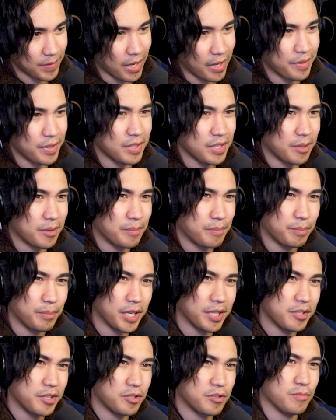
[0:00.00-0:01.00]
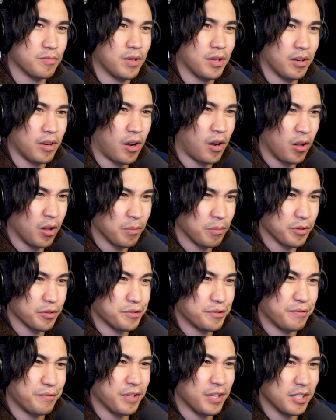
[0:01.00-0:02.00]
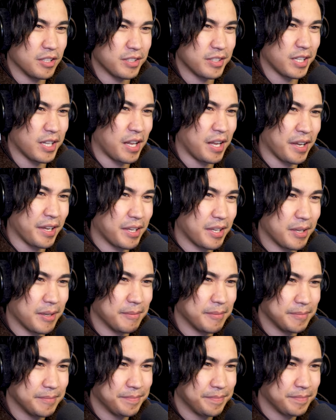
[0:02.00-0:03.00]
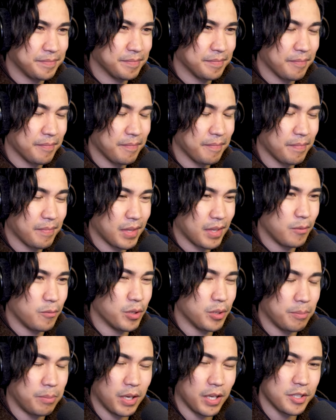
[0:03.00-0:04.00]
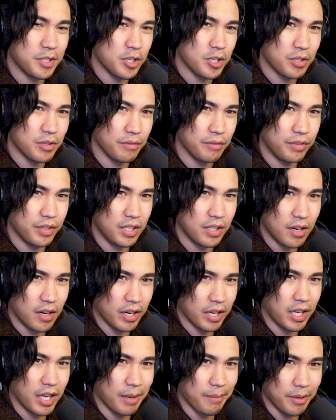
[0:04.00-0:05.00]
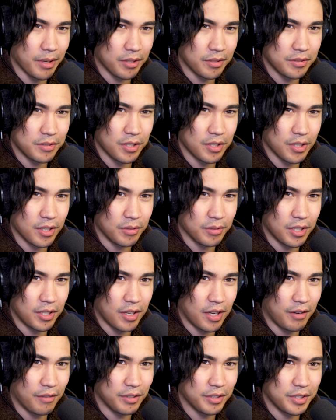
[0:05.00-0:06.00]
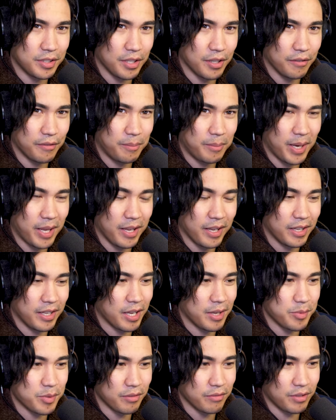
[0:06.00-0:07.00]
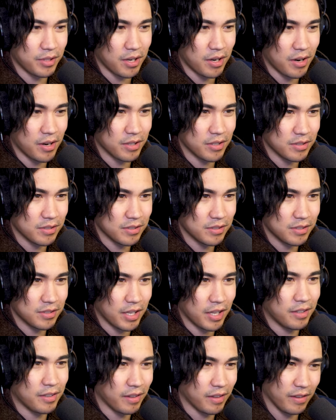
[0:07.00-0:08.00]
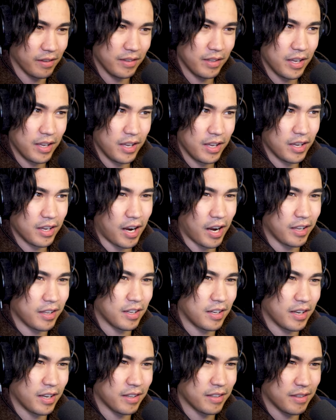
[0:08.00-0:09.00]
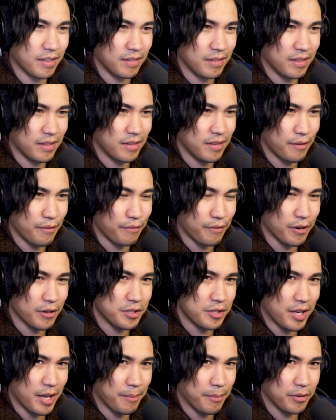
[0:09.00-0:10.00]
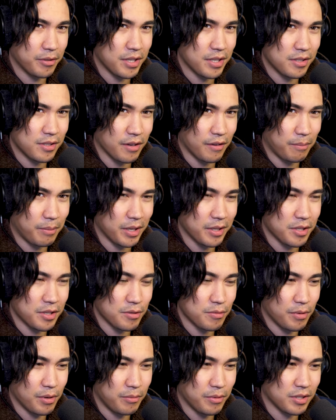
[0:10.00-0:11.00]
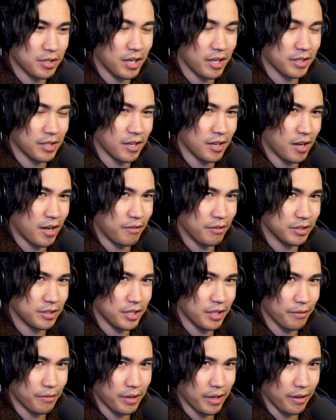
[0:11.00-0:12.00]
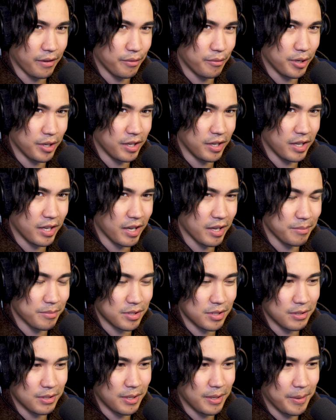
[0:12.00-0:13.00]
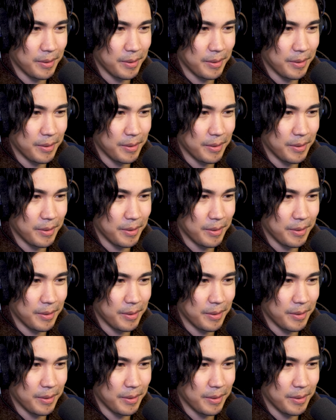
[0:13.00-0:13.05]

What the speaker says: I think that PlayStation 1 almost feels like when PlayStation VR came out, you know, the novelty of playing games in VR, and kind of like the first demo disc of PlayStation 1 was like the novelty of like 3D games.